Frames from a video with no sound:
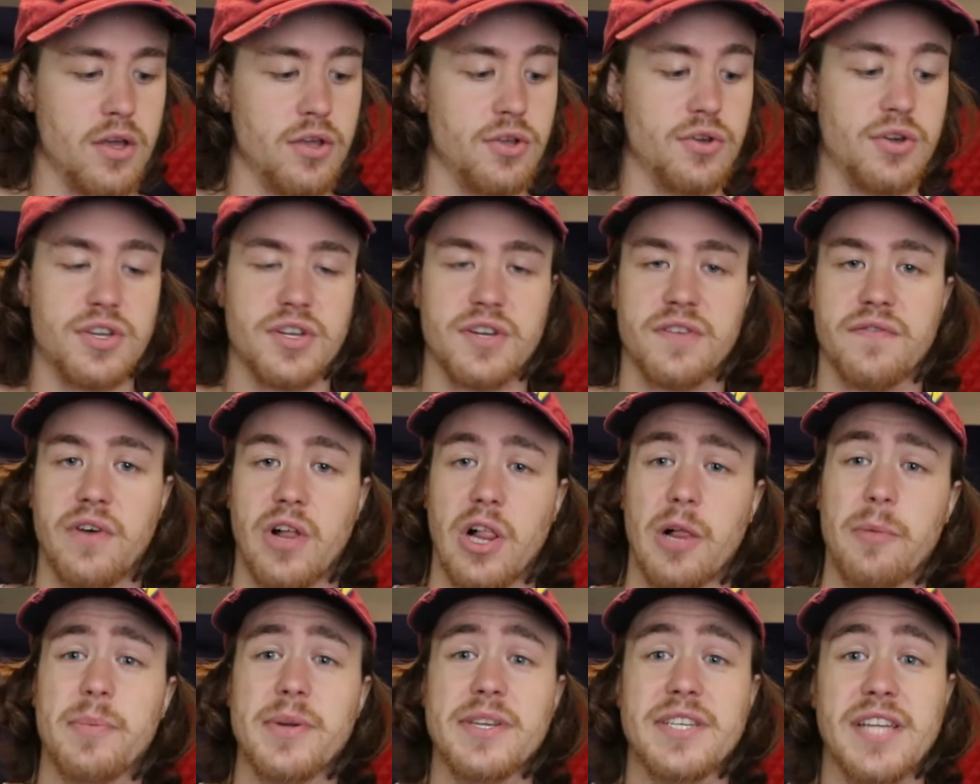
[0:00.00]
You can
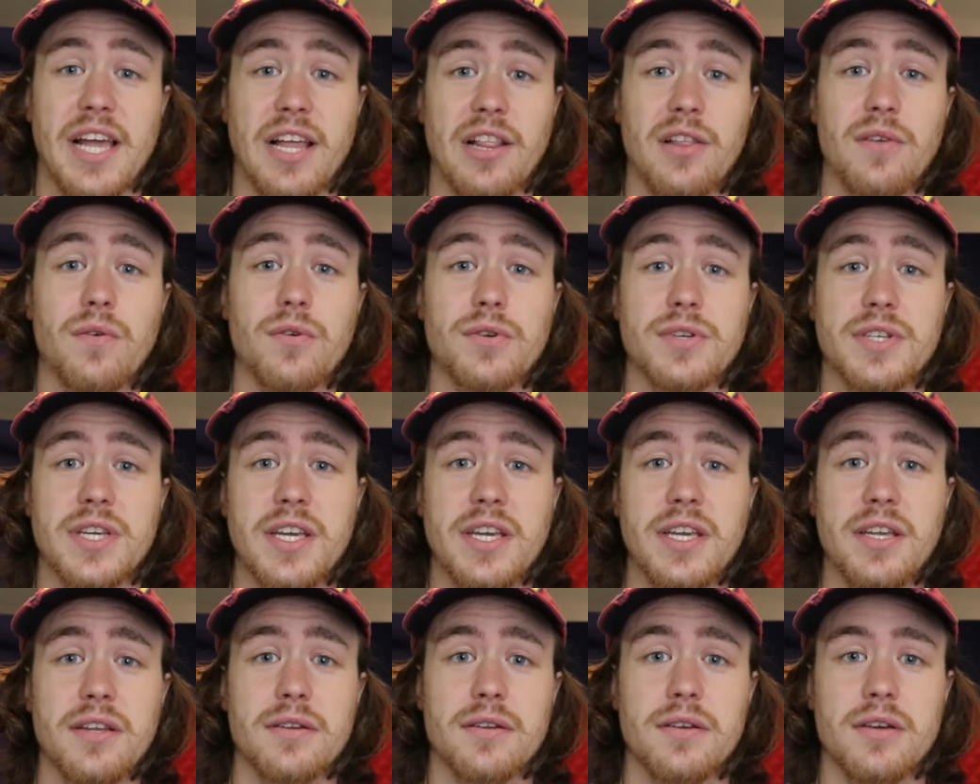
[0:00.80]
develop a daily
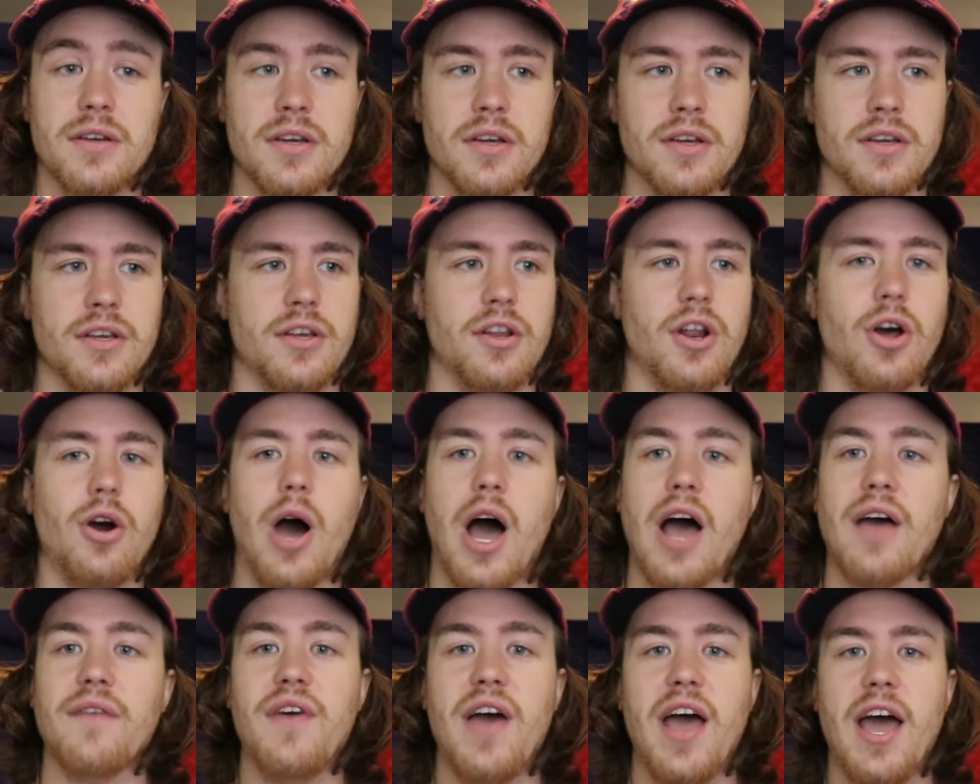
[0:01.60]
routine. You know,
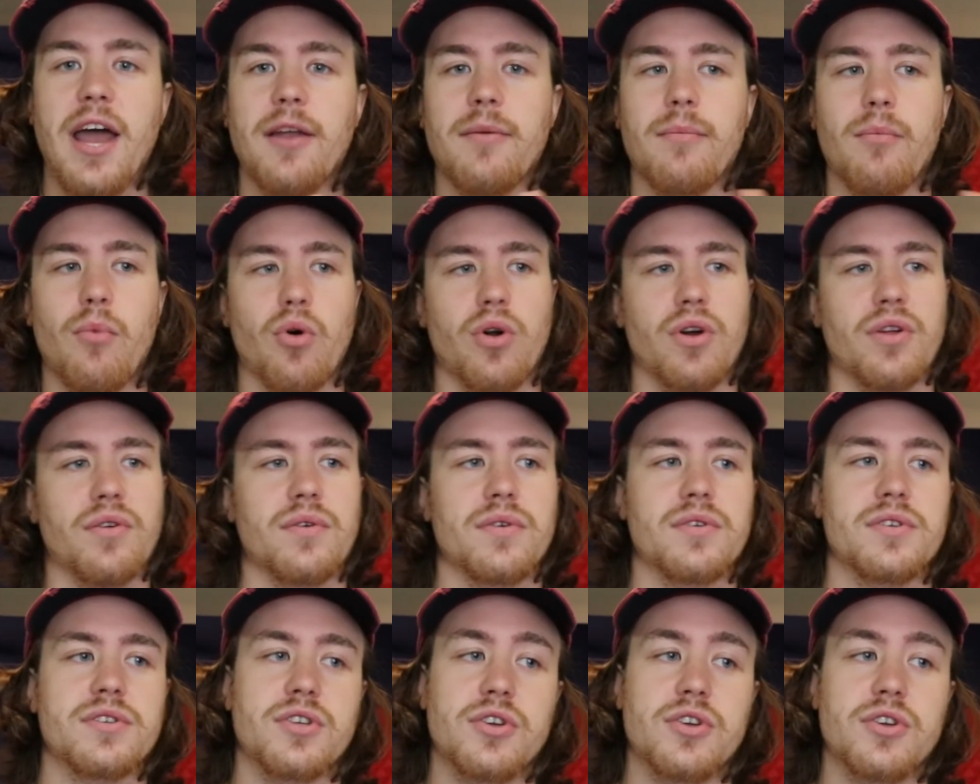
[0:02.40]
I've had a morning,